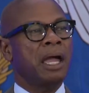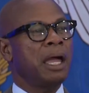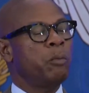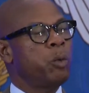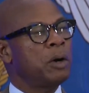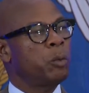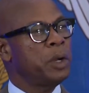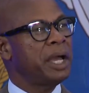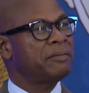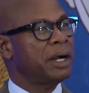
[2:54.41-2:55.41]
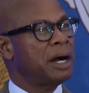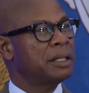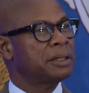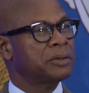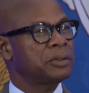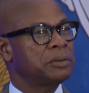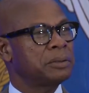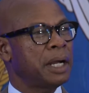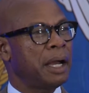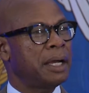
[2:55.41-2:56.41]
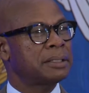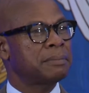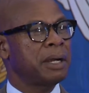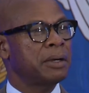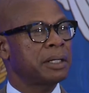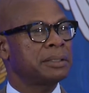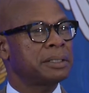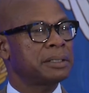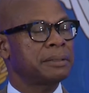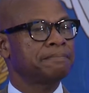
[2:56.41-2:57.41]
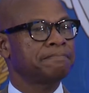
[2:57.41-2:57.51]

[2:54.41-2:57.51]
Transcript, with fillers: and what we have gone through as Americans.